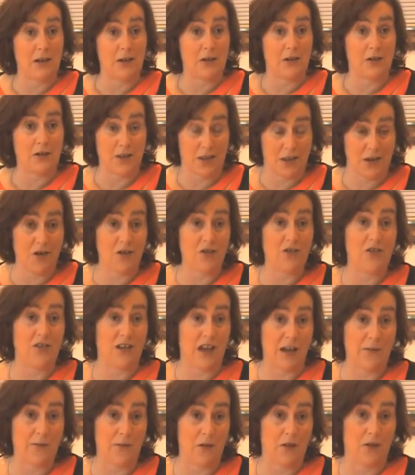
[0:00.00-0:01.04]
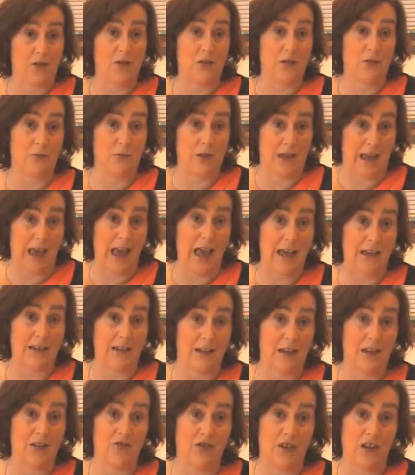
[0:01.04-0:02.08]
concerted effort, we
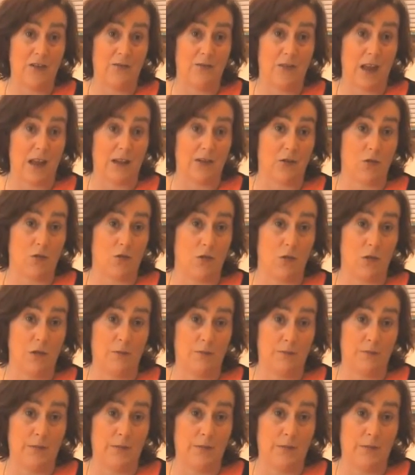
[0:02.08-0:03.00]
can achieve that goal.